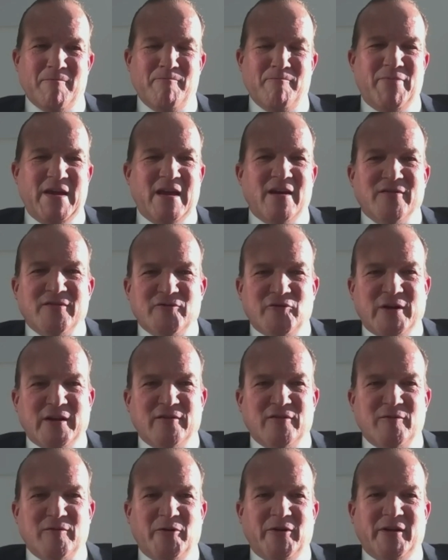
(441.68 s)
Be as
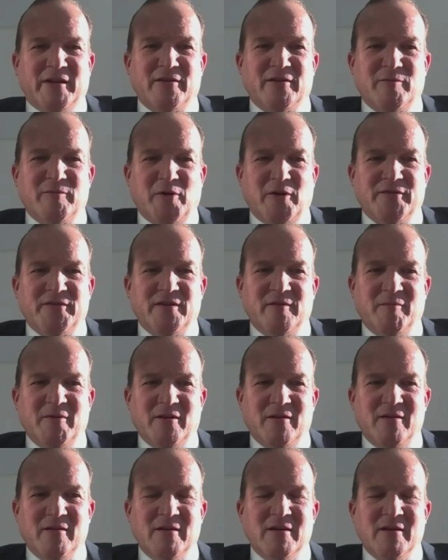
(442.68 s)
transparent as
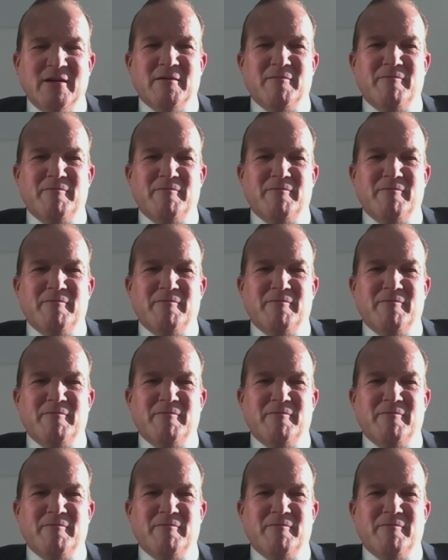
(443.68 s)
possible.